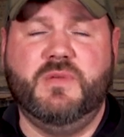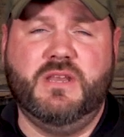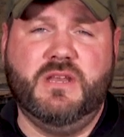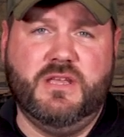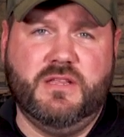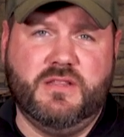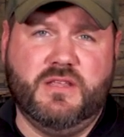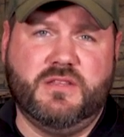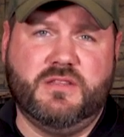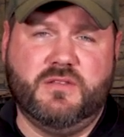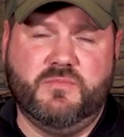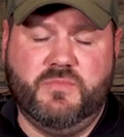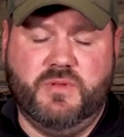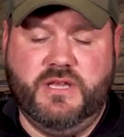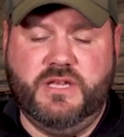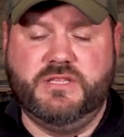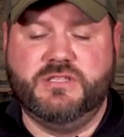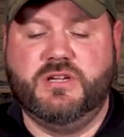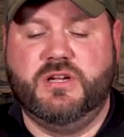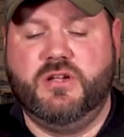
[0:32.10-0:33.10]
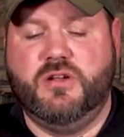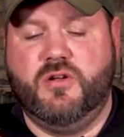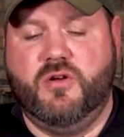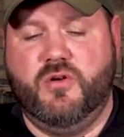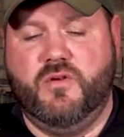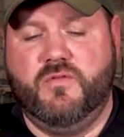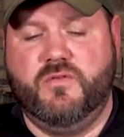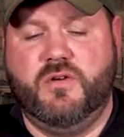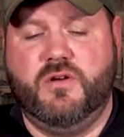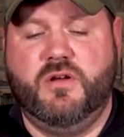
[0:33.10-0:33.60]
meaning that the blades are gonna
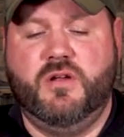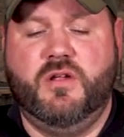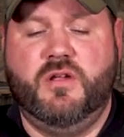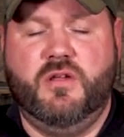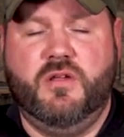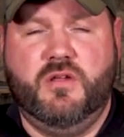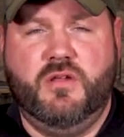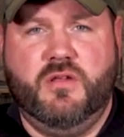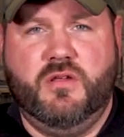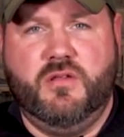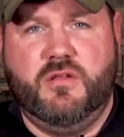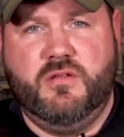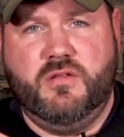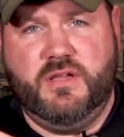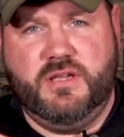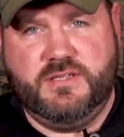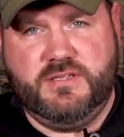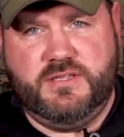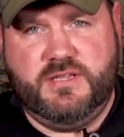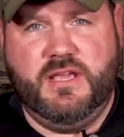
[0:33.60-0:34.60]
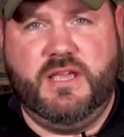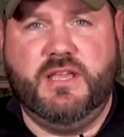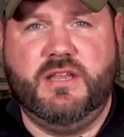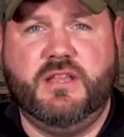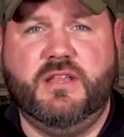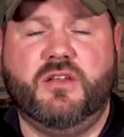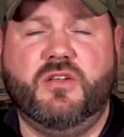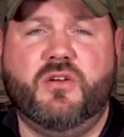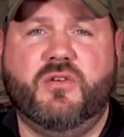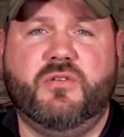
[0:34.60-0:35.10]
over
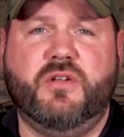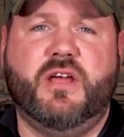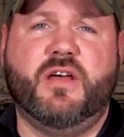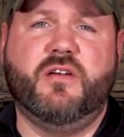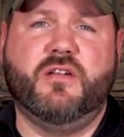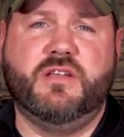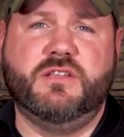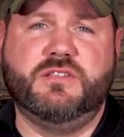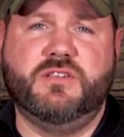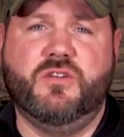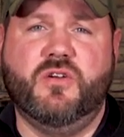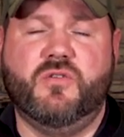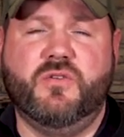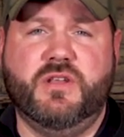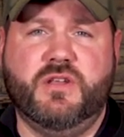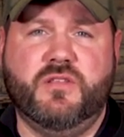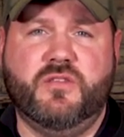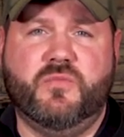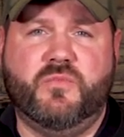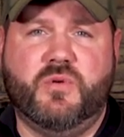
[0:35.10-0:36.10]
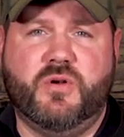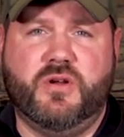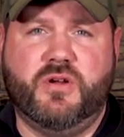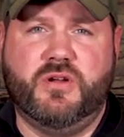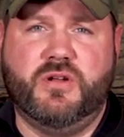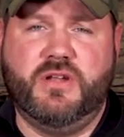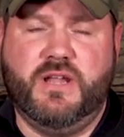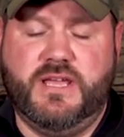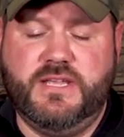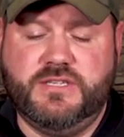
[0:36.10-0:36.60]
extend and go down as you go into the
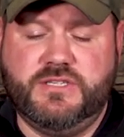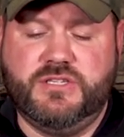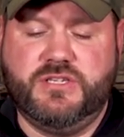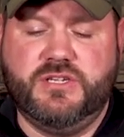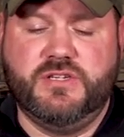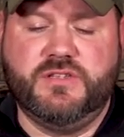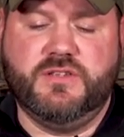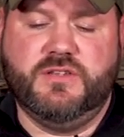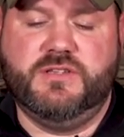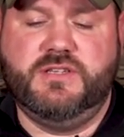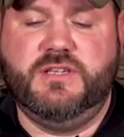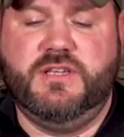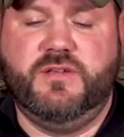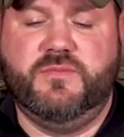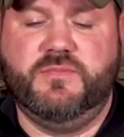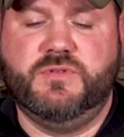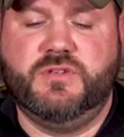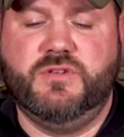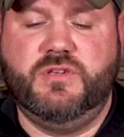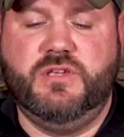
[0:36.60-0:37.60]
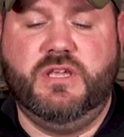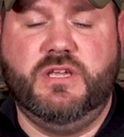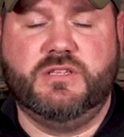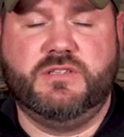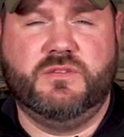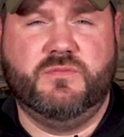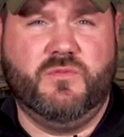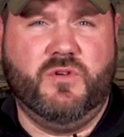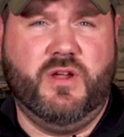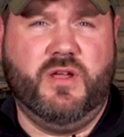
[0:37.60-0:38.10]
bird. Nice chisel tip, so you get
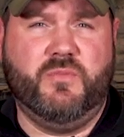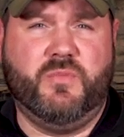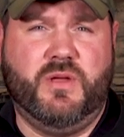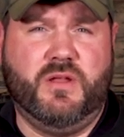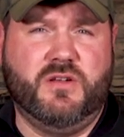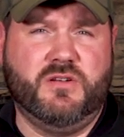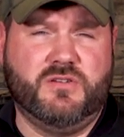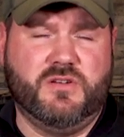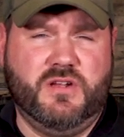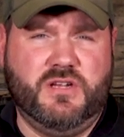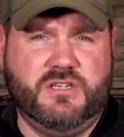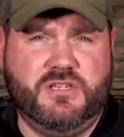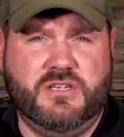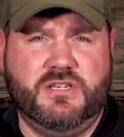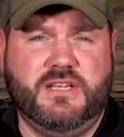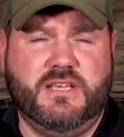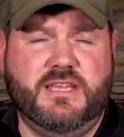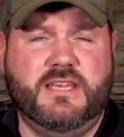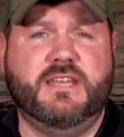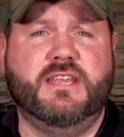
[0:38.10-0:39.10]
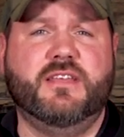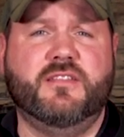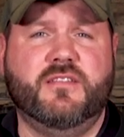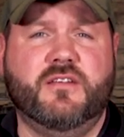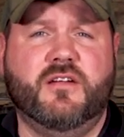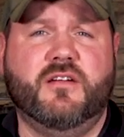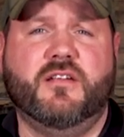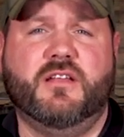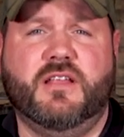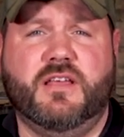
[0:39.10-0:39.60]
some great penetration to get in
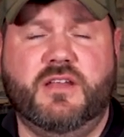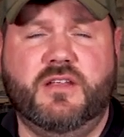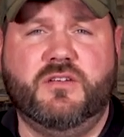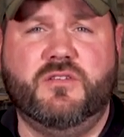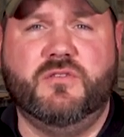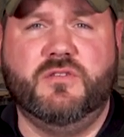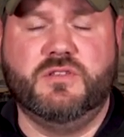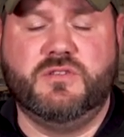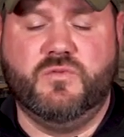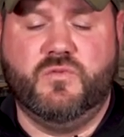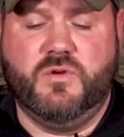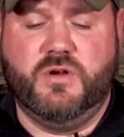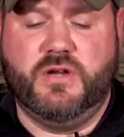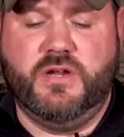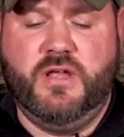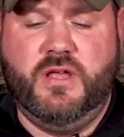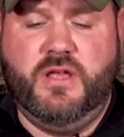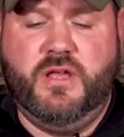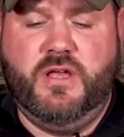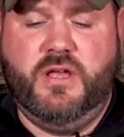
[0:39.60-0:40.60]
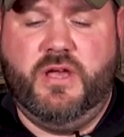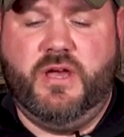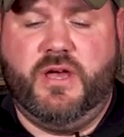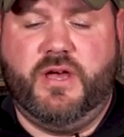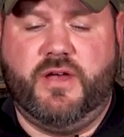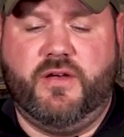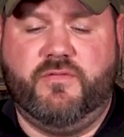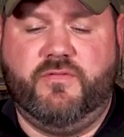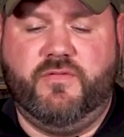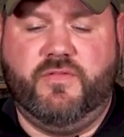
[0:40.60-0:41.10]
there and let it do its work.
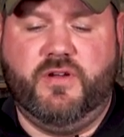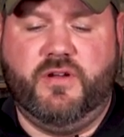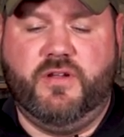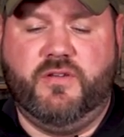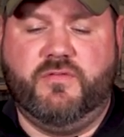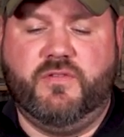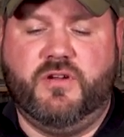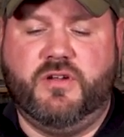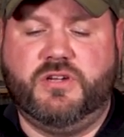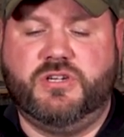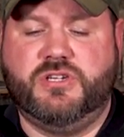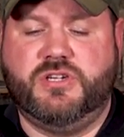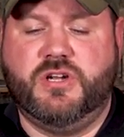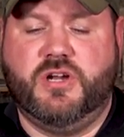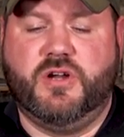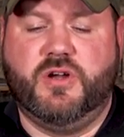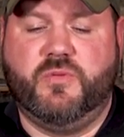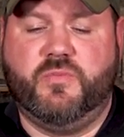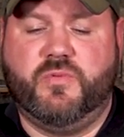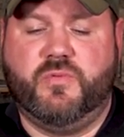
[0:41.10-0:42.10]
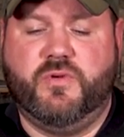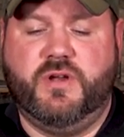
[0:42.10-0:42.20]
Uh, very, very sharp,